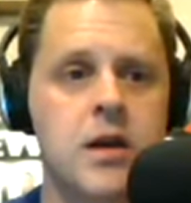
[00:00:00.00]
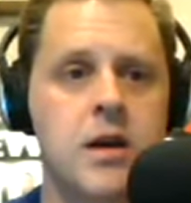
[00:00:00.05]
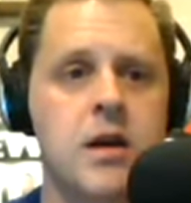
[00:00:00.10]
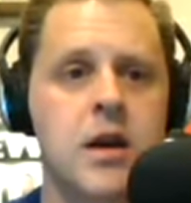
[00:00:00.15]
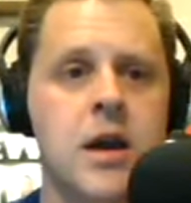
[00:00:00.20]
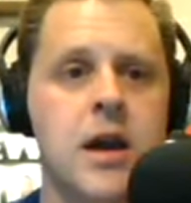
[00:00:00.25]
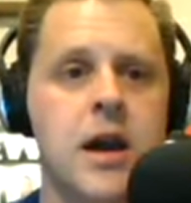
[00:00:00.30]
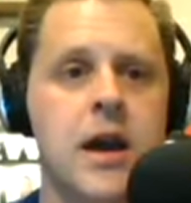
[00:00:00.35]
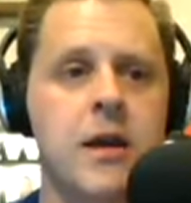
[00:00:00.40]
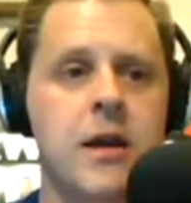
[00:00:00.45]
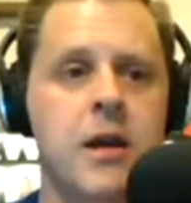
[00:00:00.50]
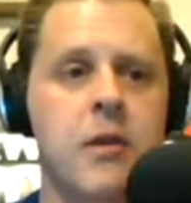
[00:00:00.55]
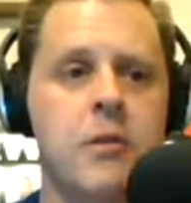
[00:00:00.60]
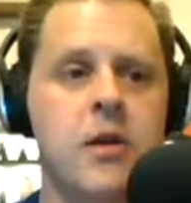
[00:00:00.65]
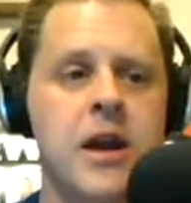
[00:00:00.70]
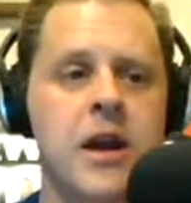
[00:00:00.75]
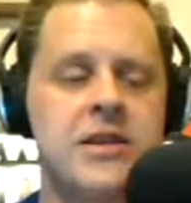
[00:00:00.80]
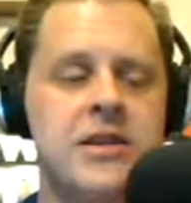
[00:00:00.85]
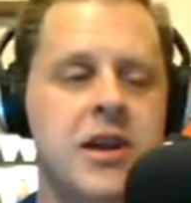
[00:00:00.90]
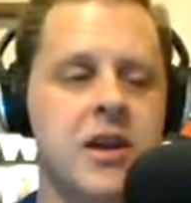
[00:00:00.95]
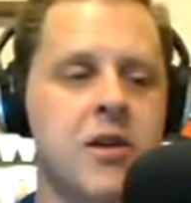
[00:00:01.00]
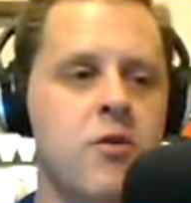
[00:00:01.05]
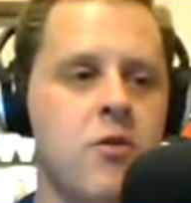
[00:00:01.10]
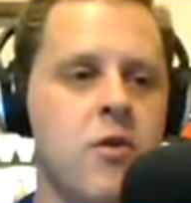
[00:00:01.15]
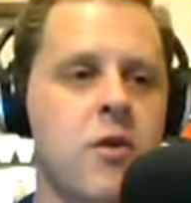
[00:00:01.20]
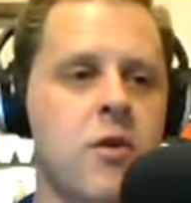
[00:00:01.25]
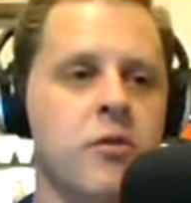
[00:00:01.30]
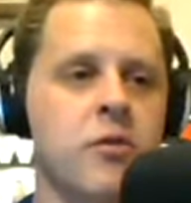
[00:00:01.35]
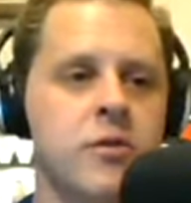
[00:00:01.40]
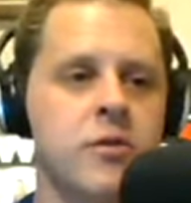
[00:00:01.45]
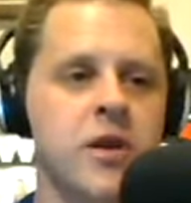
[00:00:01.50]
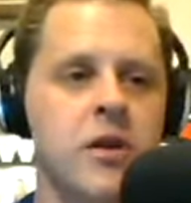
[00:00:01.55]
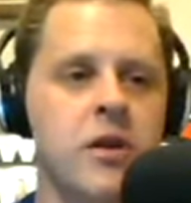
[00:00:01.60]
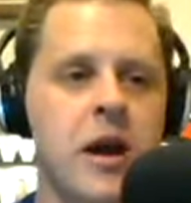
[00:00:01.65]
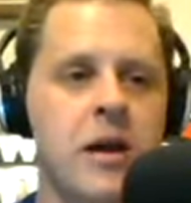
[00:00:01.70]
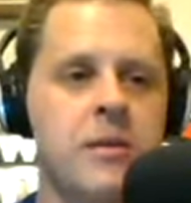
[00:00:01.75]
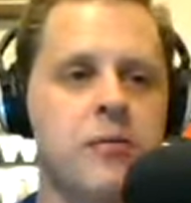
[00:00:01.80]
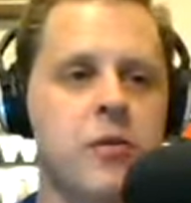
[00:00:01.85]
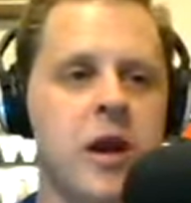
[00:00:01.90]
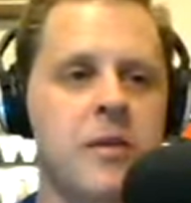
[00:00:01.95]
And, when I say grown, you know, I'm,
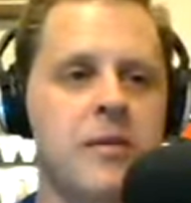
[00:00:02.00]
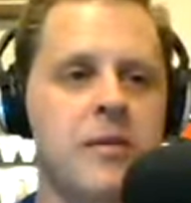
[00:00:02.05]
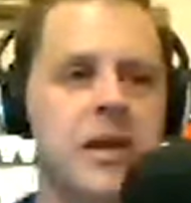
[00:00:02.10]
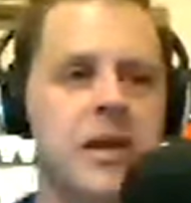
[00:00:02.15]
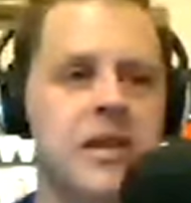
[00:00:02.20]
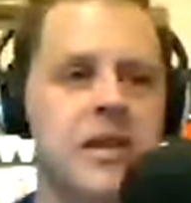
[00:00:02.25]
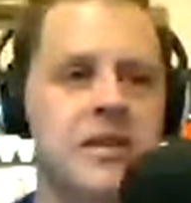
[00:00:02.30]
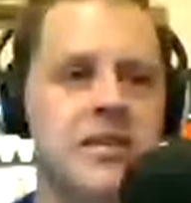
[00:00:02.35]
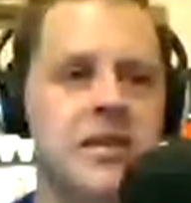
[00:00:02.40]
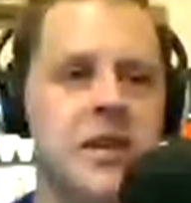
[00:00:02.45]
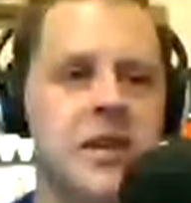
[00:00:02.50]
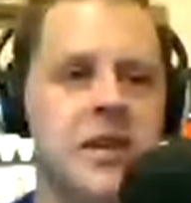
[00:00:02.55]
what I mean is